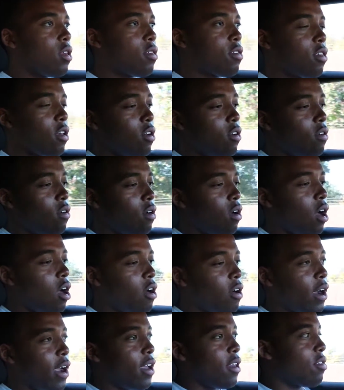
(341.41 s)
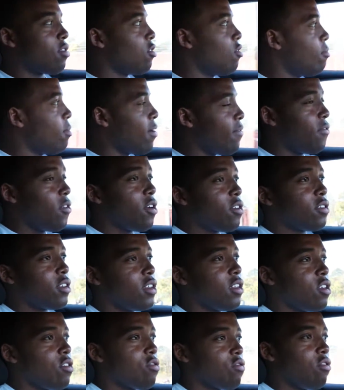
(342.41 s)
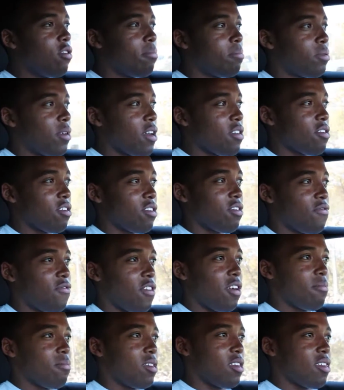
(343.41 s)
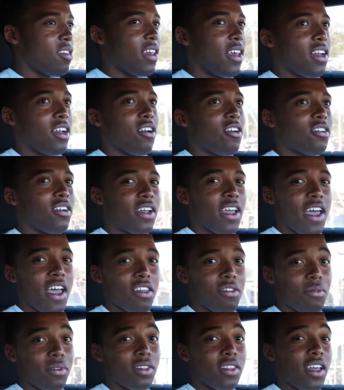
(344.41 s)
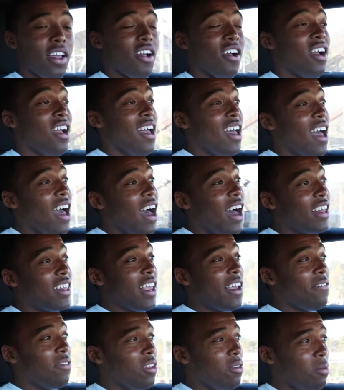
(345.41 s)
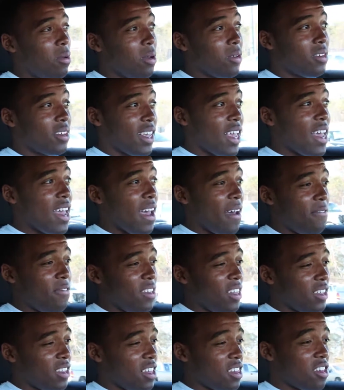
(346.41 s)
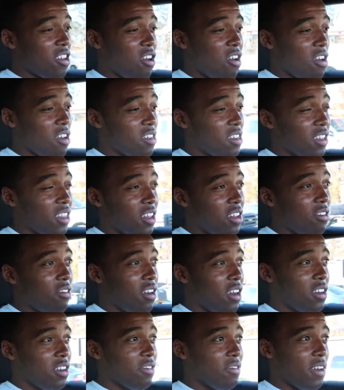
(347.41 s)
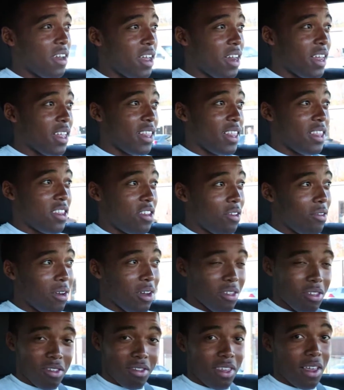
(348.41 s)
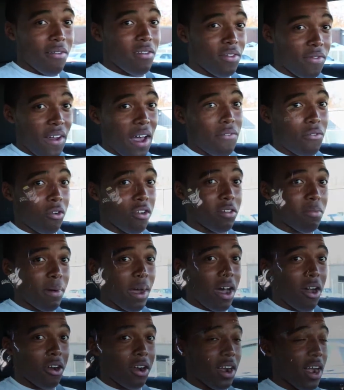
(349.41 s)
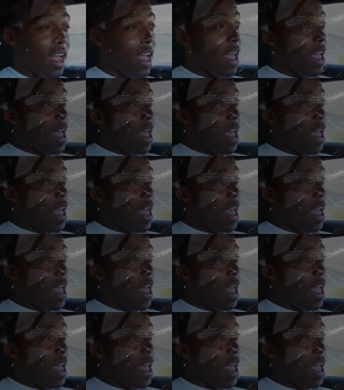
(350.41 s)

So, alright, so my first initial impressions from just getting on the gas right there, I definitely will say, I feel like this car is a little underrated. 275 horsepower.